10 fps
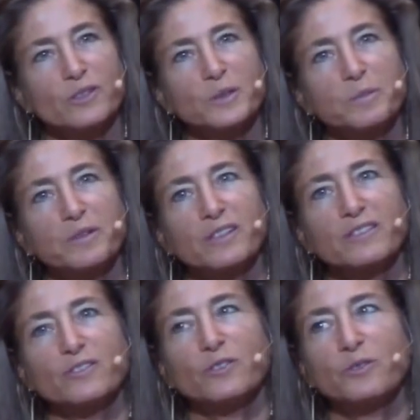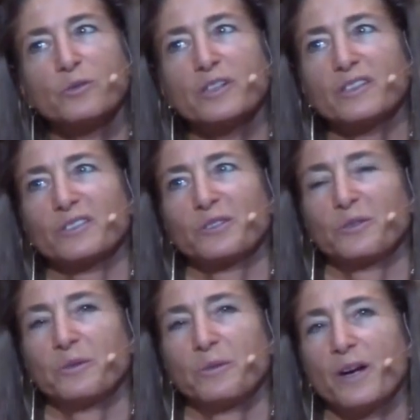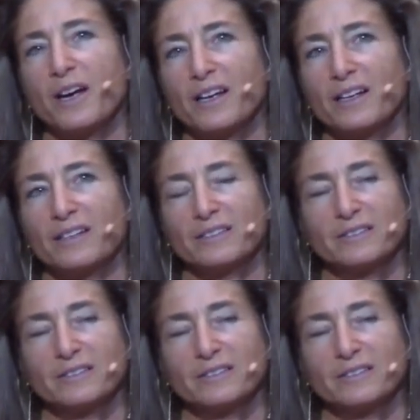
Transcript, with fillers: experience you in a certain way?